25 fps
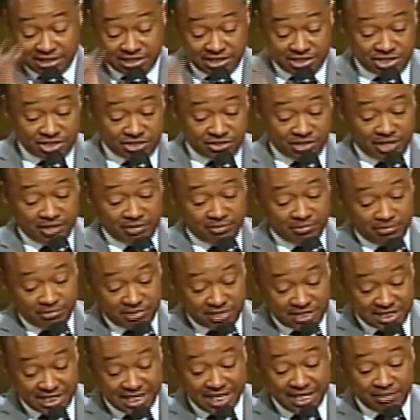to
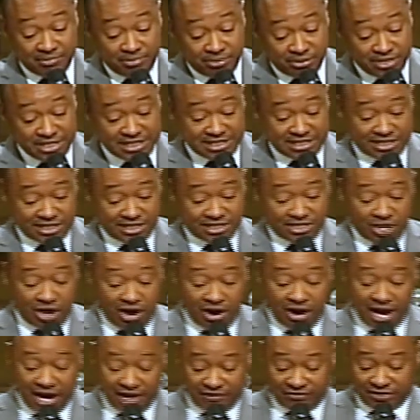state prisons
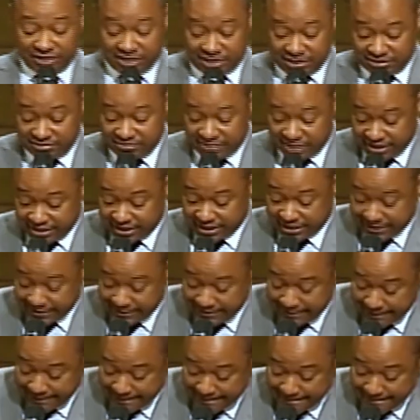are African American.